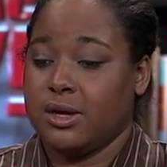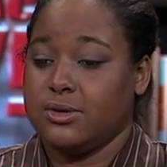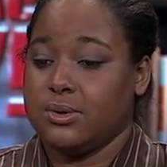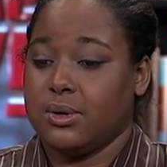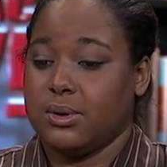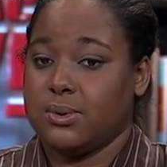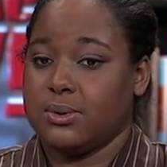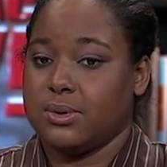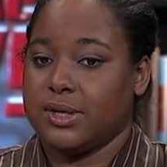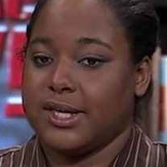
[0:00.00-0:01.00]
you know,
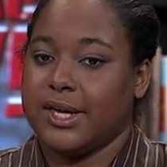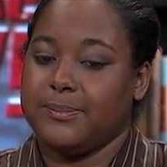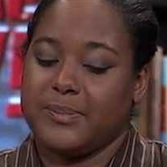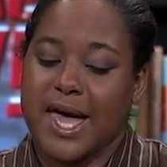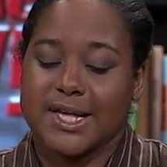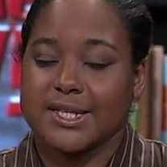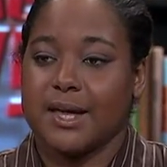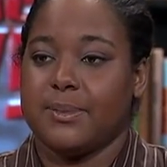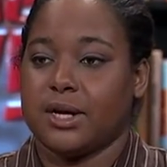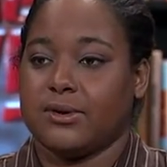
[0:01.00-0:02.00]
get past
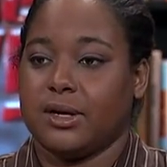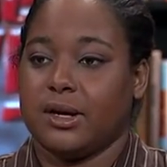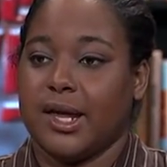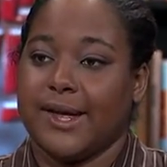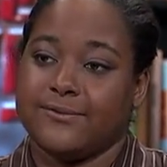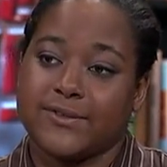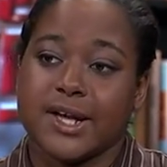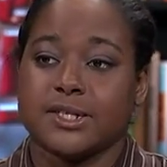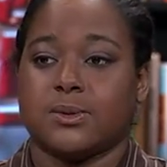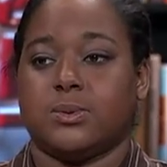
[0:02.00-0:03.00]
that barrier and
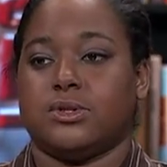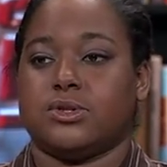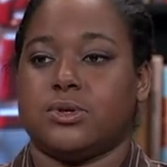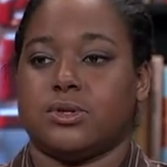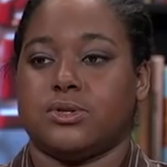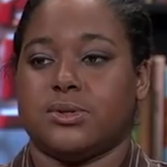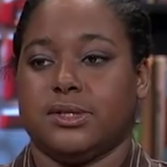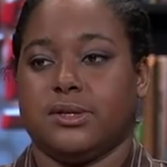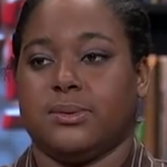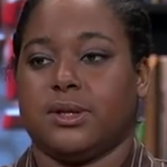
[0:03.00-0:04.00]
find someone to talk to to
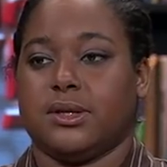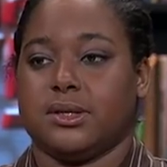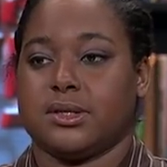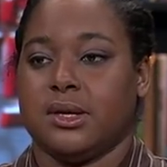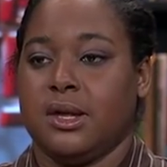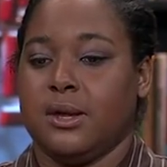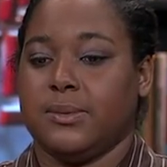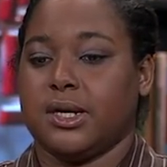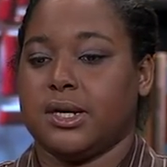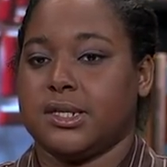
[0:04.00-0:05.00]
deal with this,
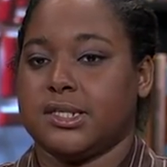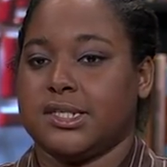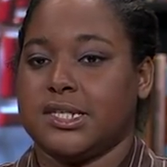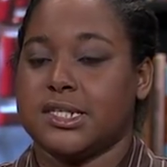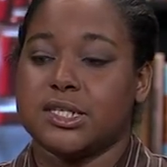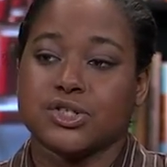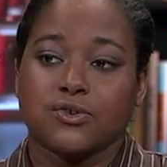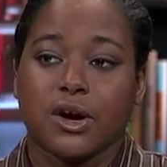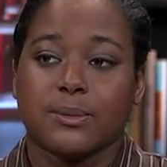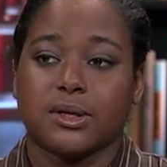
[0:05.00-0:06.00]
because this is
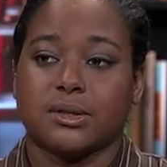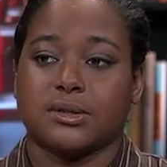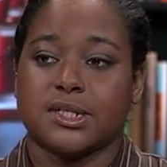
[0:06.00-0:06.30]
trauma.